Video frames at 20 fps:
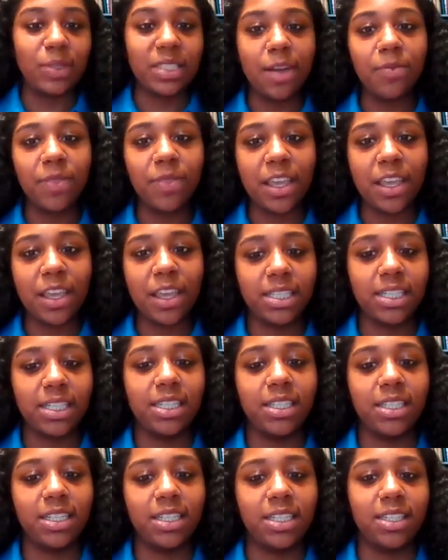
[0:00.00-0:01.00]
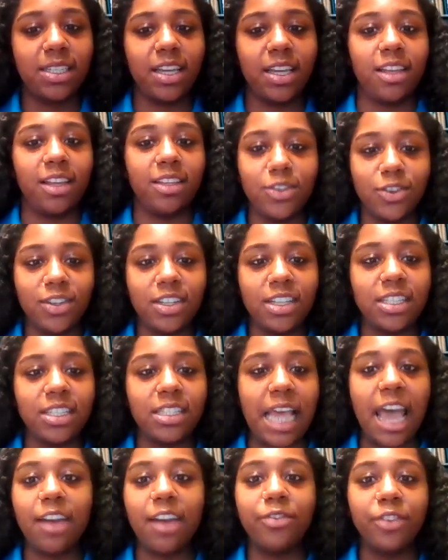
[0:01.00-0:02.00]
So same thing with CCC.
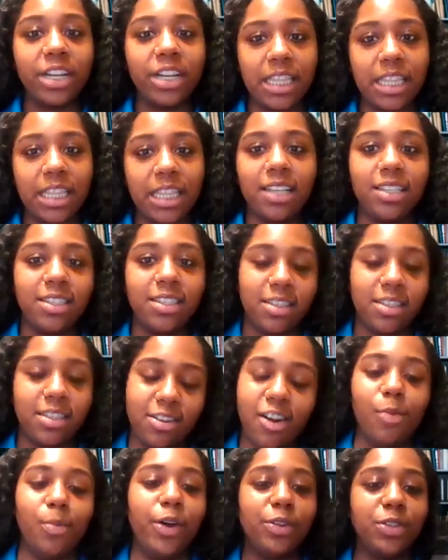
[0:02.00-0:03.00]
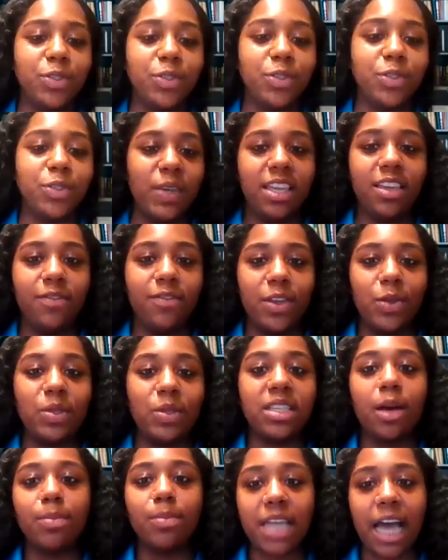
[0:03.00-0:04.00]
Students, every lesson almost, we give you
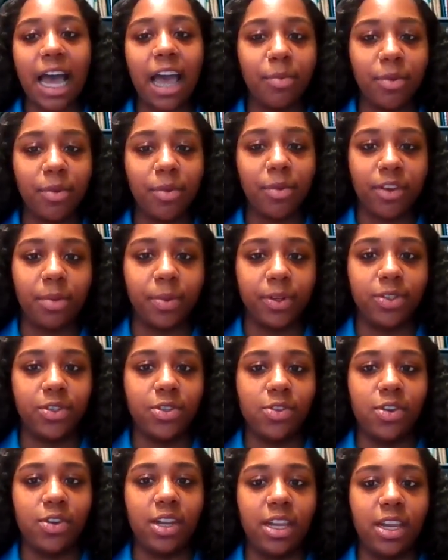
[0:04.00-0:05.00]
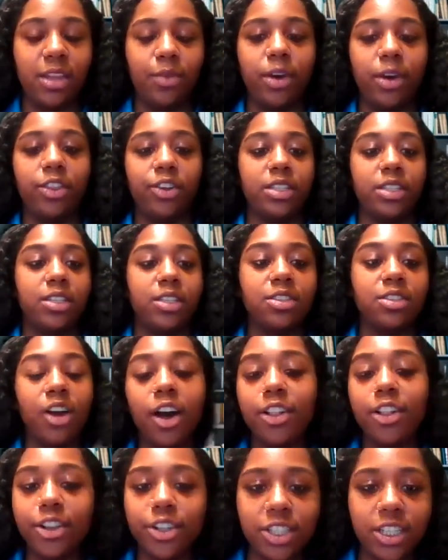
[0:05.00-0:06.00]
some type of opportunity, whether it's a
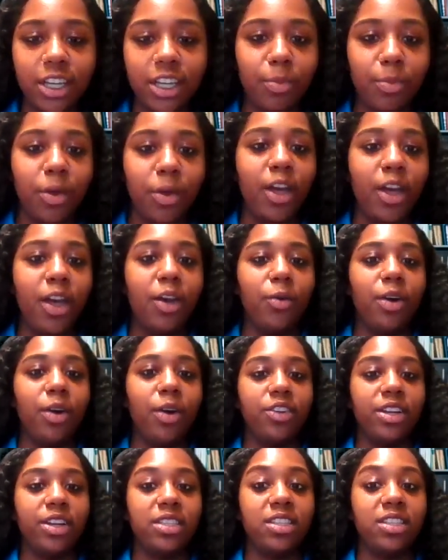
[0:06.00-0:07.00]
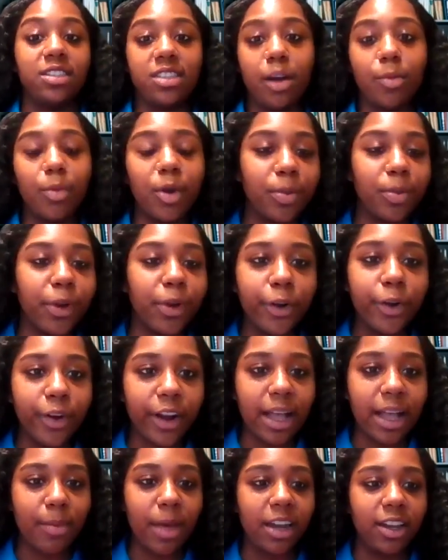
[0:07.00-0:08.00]
scholarship, whether it's a summer
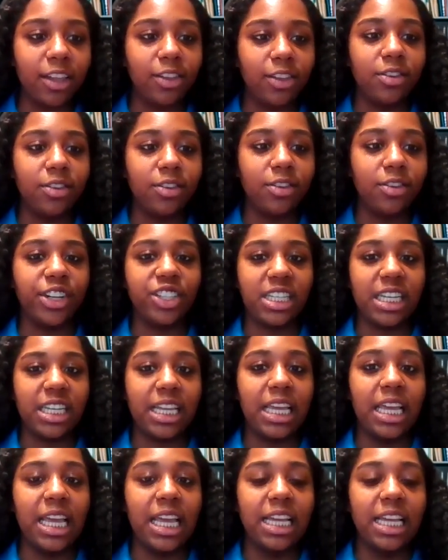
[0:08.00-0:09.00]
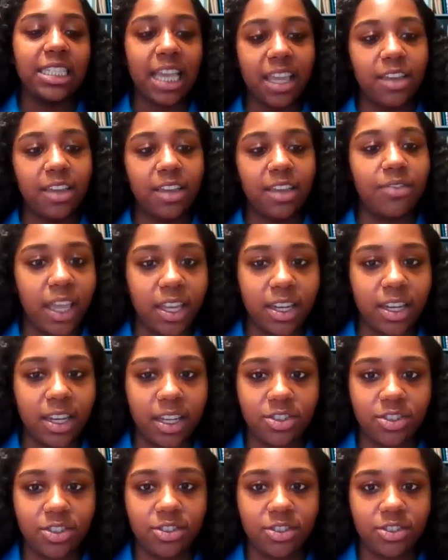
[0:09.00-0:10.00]
program at a university, take
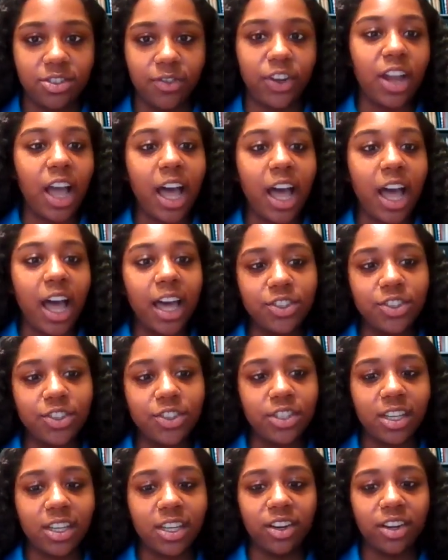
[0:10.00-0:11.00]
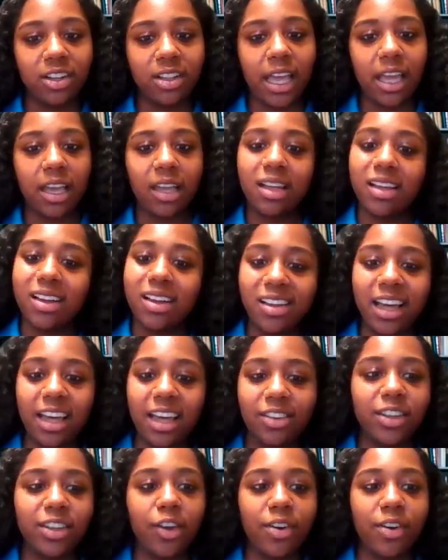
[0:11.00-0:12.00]
advantage. You're not interested, or you're like, oh,
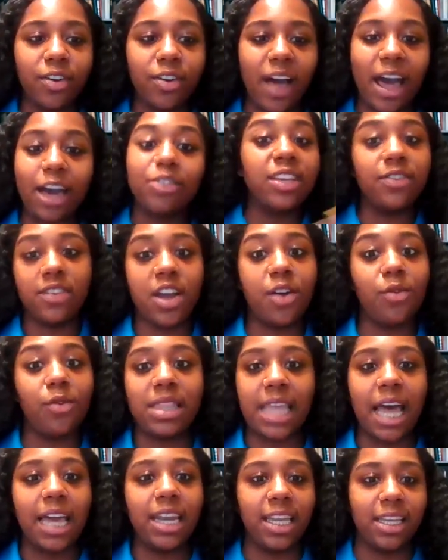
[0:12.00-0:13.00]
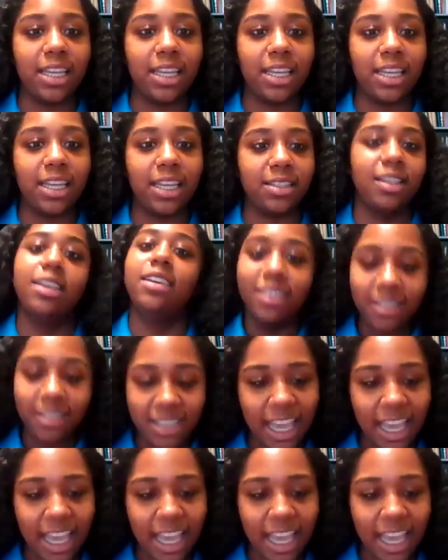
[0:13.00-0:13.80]
I don't know, I don't even know what that is.